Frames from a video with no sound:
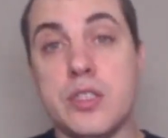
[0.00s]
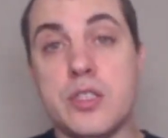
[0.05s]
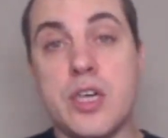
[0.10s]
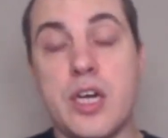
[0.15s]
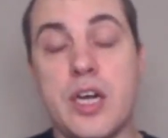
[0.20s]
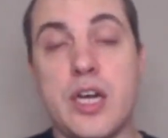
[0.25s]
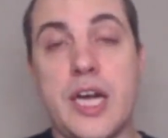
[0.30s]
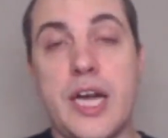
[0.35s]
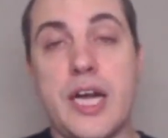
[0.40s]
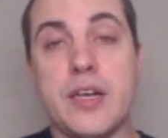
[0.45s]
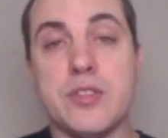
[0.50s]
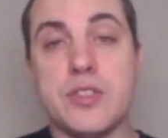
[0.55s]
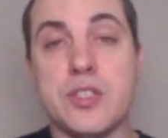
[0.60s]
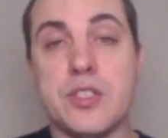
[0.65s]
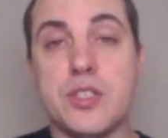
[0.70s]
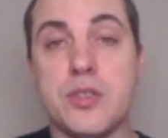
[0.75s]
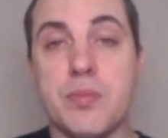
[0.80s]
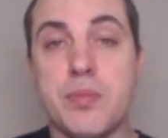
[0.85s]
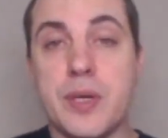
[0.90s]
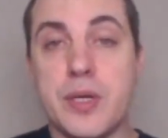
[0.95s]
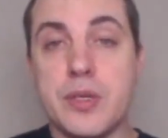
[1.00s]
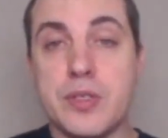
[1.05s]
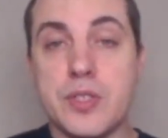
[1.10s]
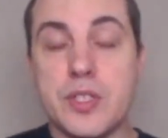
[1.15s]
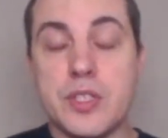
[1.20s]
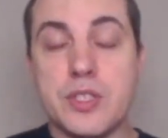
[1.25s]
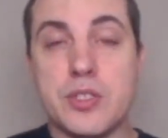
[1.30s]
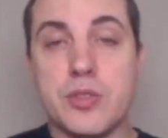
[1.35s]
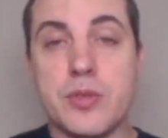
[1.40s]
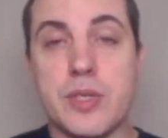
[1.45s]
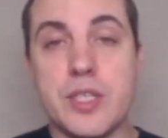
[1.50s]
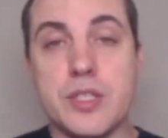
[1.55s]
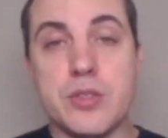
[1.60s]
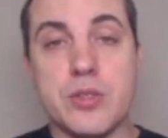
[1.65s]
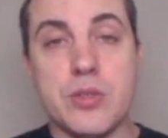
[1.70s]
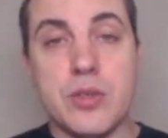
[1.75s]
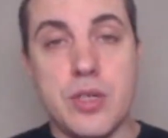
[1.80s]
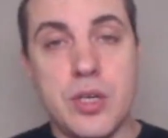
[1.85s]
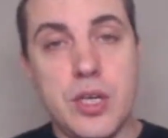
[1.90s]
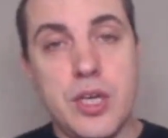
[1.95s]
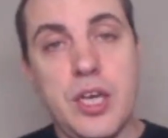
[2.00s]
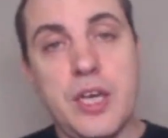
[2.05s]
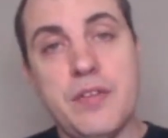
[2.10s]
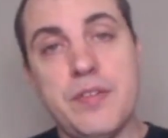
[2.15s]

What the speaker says: entire house disappears into it, or